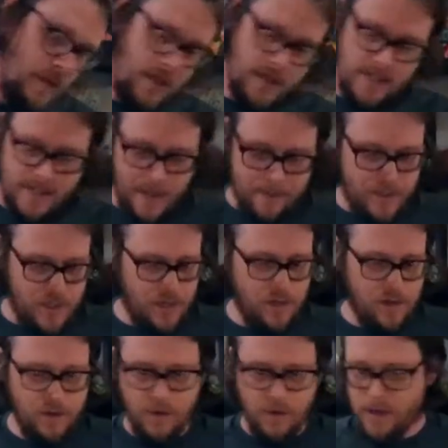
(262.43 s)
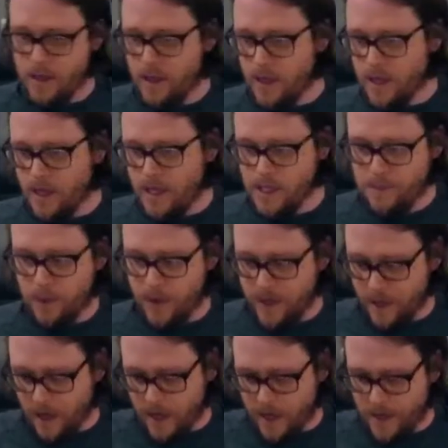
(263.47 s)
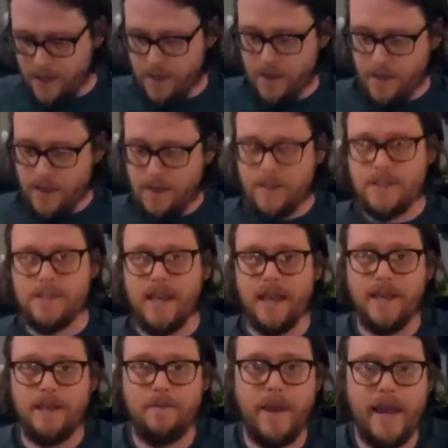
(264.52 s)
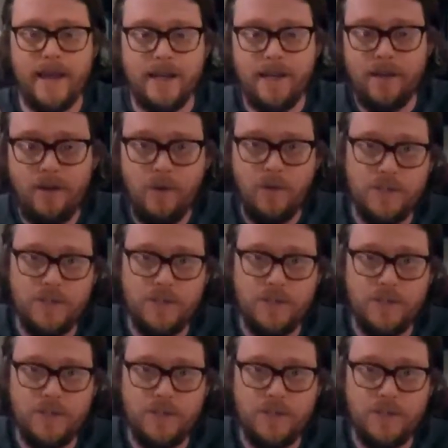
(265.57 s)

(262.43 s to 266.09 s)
Step 2 is putting on the second magnet,